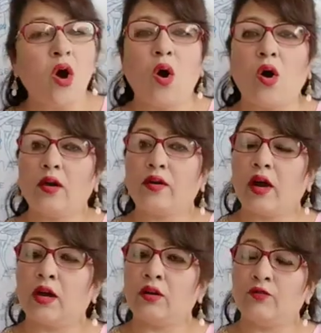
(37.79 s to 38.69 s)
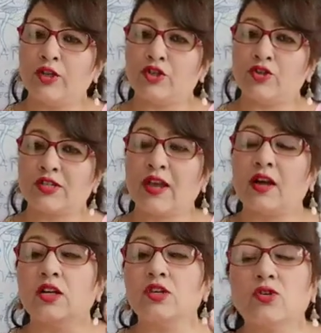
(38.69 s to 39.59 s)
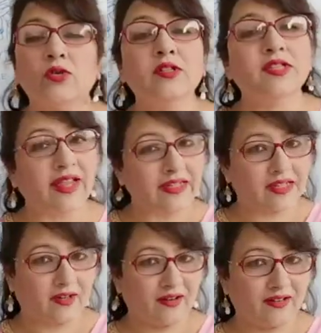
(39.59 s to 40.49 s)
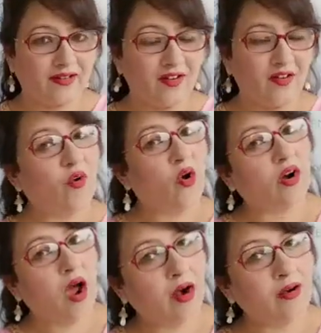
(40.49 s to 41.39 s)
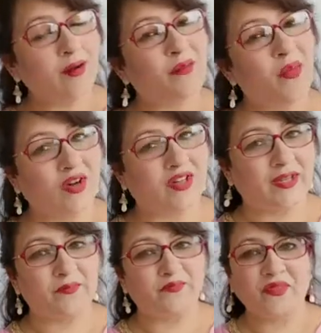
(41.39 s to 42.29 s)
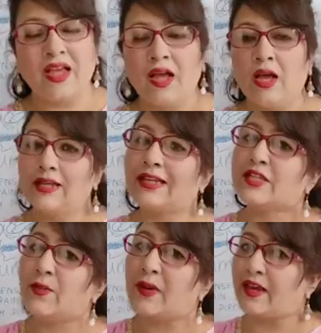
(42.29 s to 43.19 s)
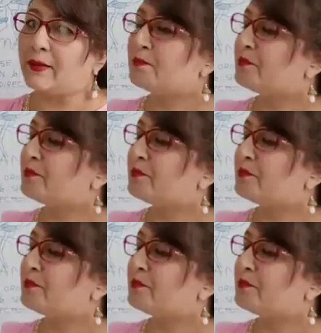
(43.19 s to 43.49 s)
or we should say a control center for our body. Let's begin.